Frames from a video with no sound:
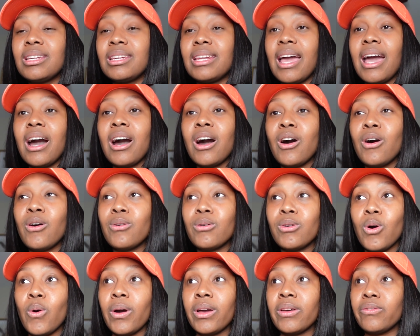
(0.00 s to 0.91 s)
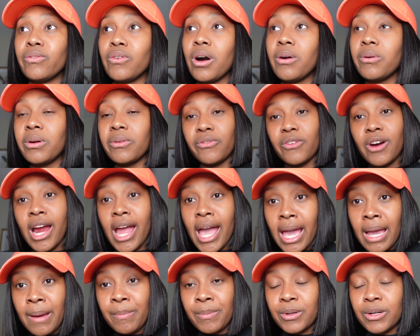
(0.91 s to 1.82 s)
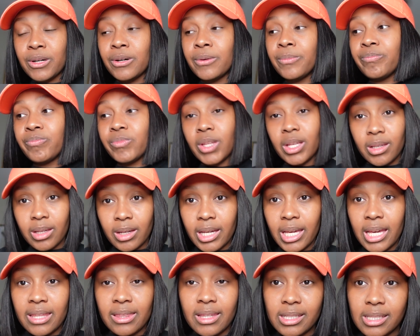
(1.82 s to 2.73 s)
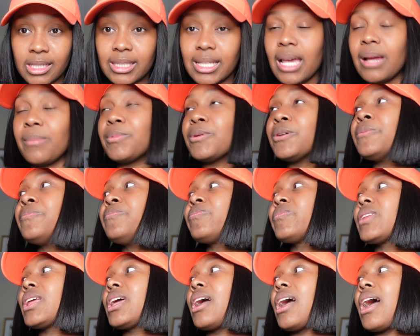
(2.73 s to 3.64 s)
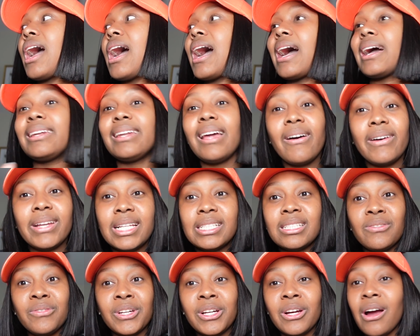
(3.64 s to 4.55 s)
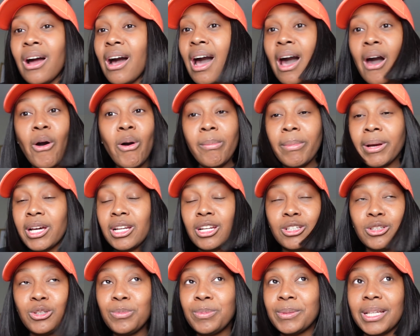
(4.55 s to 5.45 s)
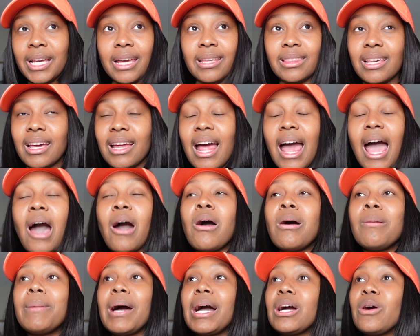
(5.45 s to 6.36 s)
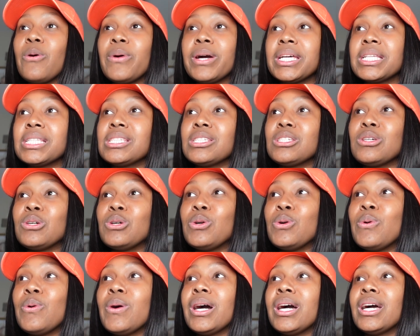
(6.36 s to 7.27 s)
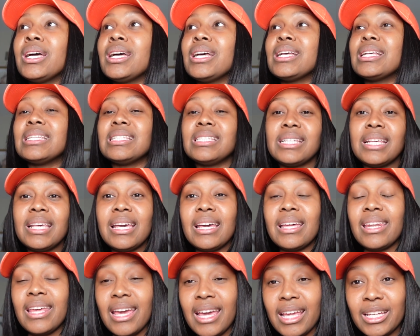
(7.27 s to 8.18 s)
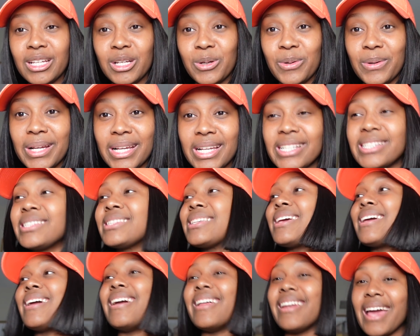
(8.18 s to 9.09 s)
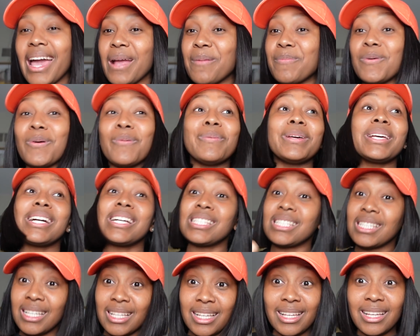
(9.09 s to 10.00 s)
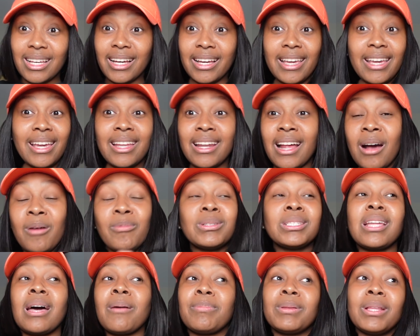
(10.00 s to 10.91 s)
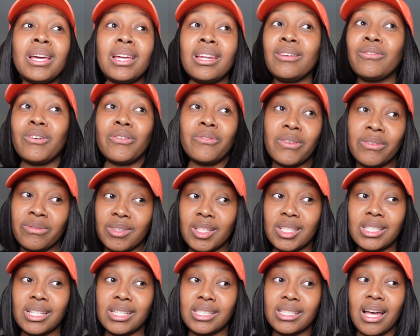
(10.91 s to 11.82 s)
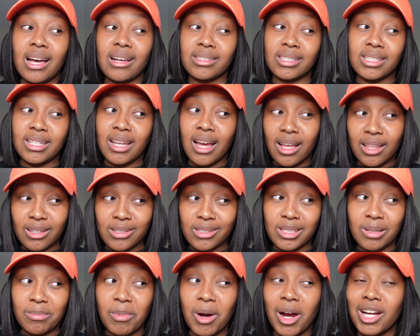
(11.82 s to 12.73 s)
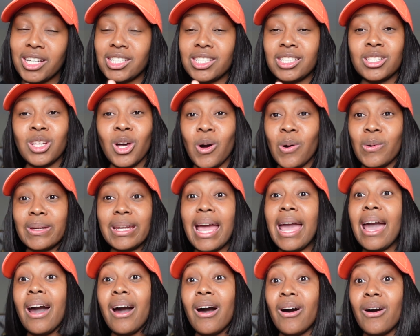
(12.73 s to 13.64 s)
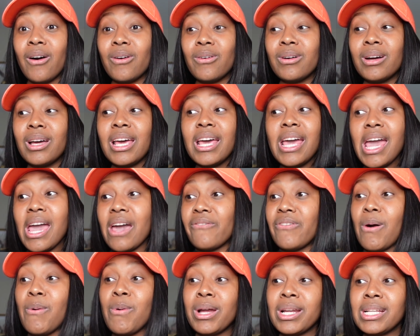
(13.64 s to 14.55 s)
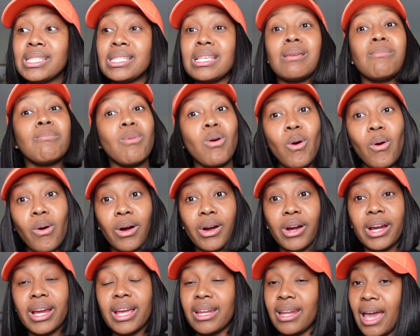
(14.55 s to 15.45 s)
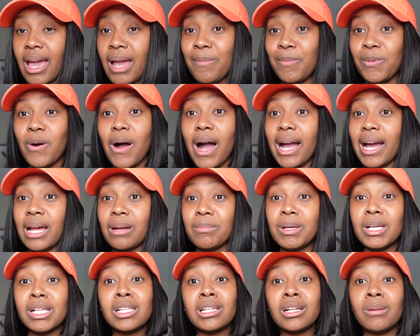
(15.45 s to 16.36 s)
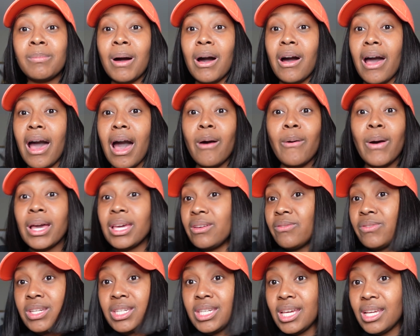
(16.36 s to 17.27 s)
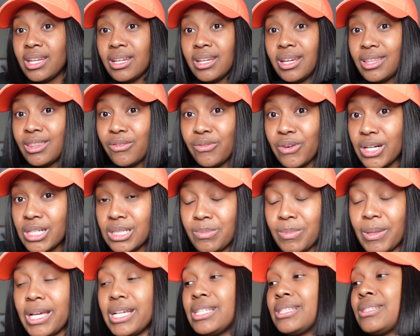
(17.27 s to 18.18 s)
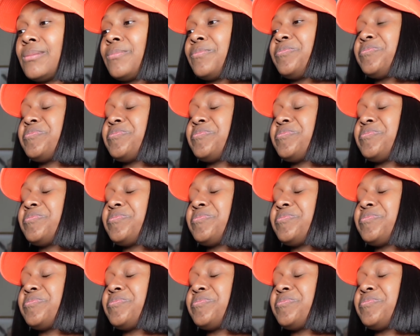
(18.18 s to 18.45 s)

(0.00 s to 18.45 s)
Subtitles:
Now going forward for April, again, this is April. Now I need to figure out how am I going to duplicate that? How am I going to see an increase in April? Because again, I was not planning for $56,000 in March. So now, if I want to see more in April, I got to be clear about how I even did it in the first place.